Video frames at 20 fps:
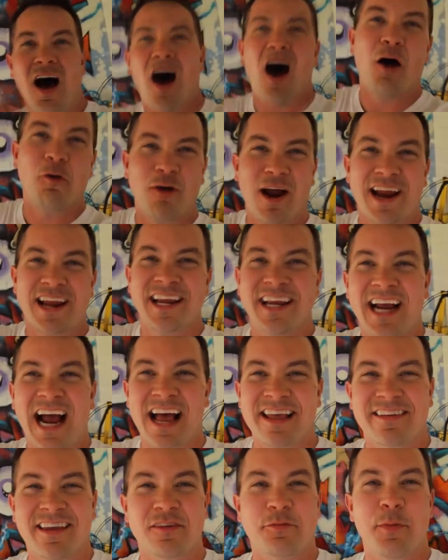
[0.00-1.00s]
All right, you
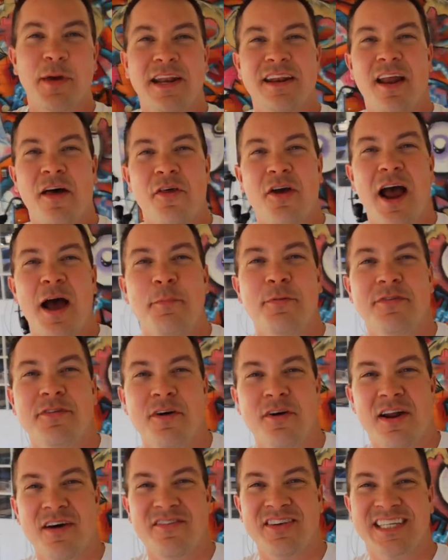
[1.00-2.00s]
guys, that's been another
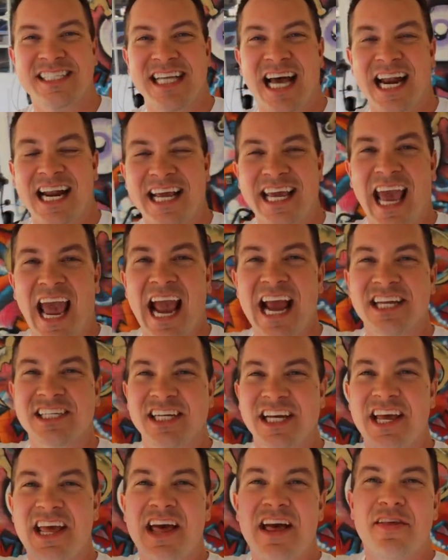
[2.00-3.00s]
episode of Exotic
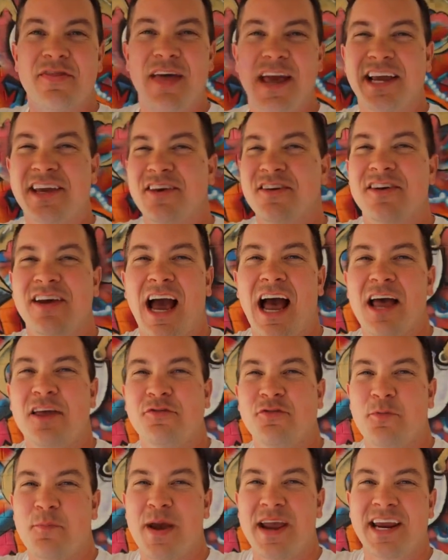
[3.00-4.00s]
Agent. Thank you
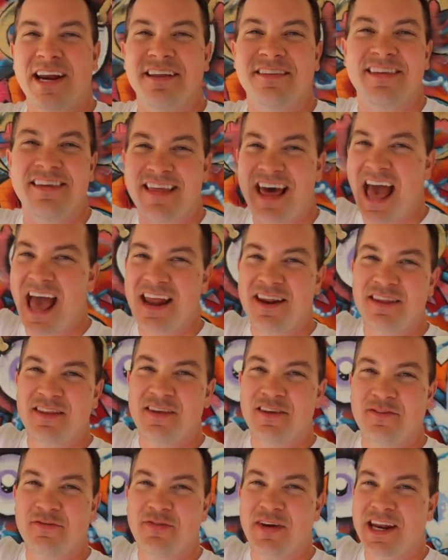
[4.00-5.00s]
guys for making it to the end of
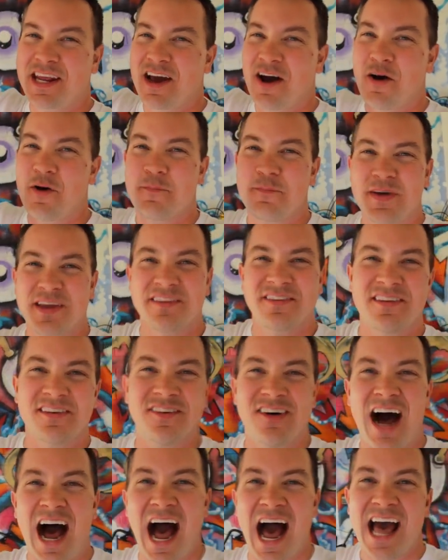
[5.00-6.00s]
this video. It means a
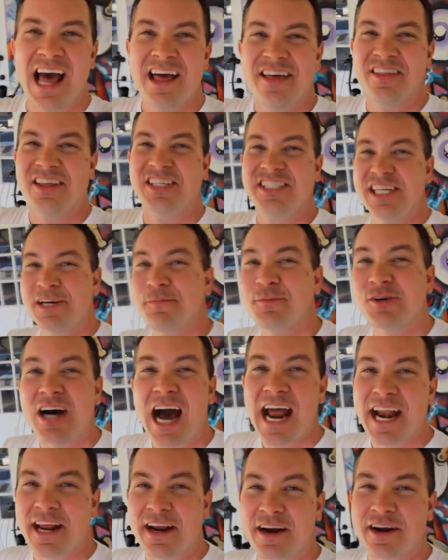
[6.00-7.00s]
lot. The Jeep
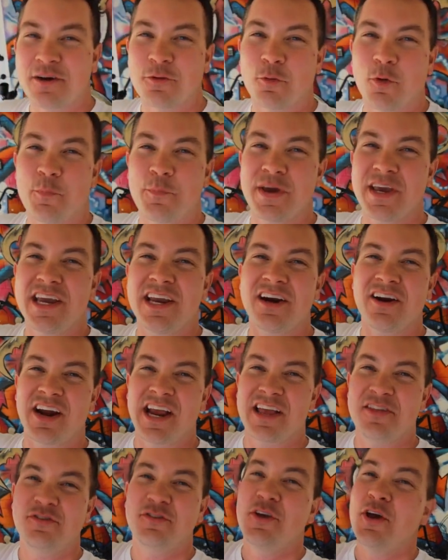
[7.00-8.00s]
Gladiator will be here
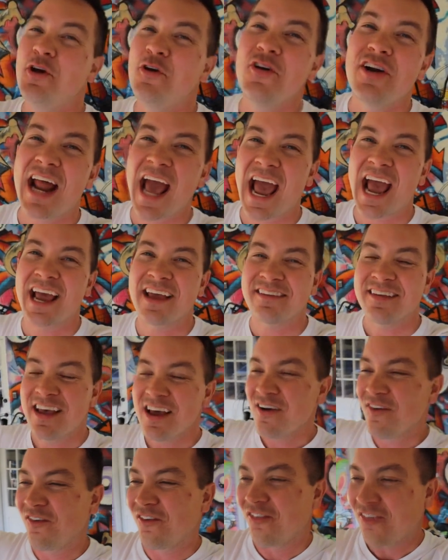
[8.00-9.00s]
in two days,
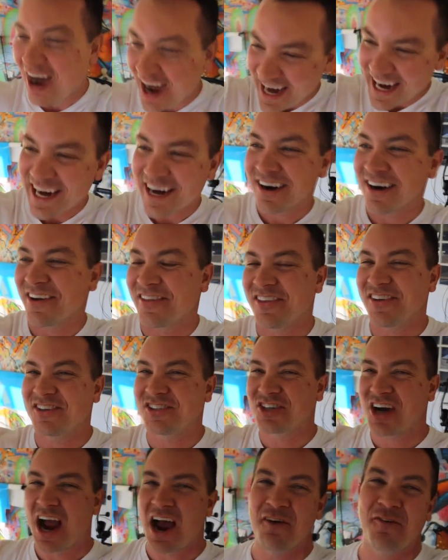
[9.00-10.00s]
right here in this
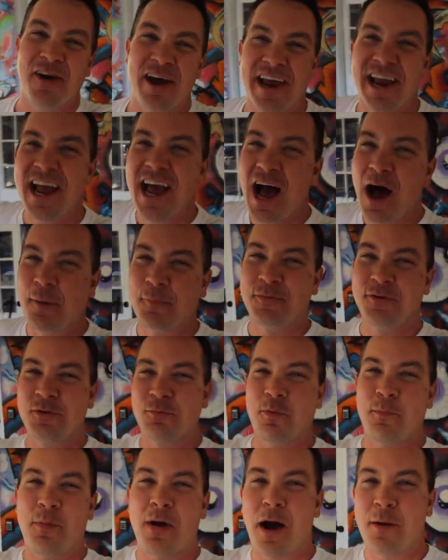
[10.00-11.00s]
driveway. I'm
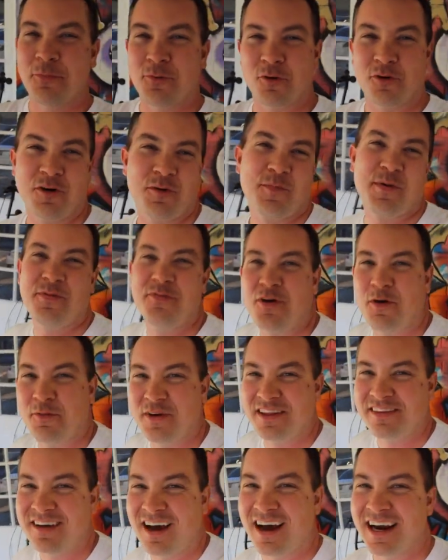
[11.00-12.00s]
super pumped. We're gonna be
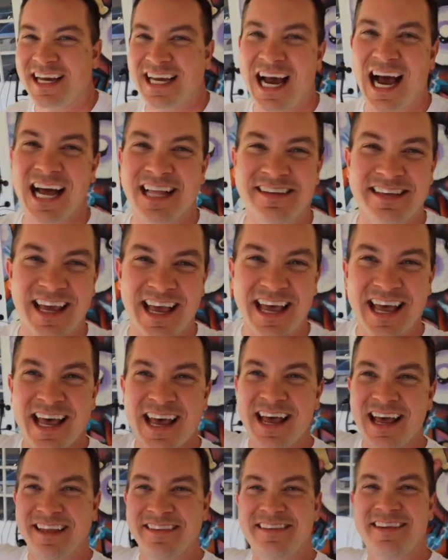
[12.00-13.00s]
filming a ton of content.
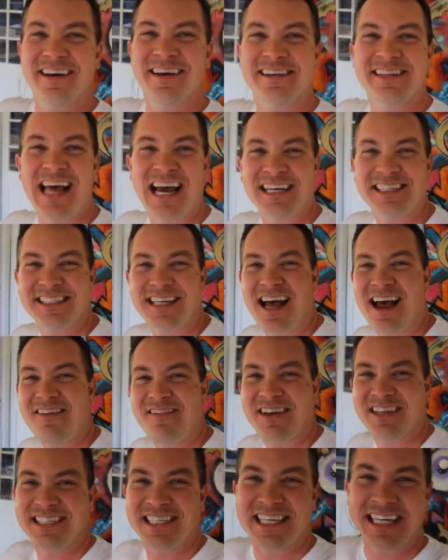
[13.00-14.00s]
Until next
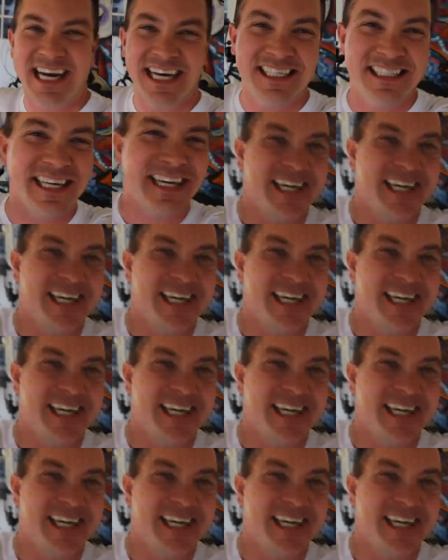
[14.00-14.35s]
time, I'll see you guys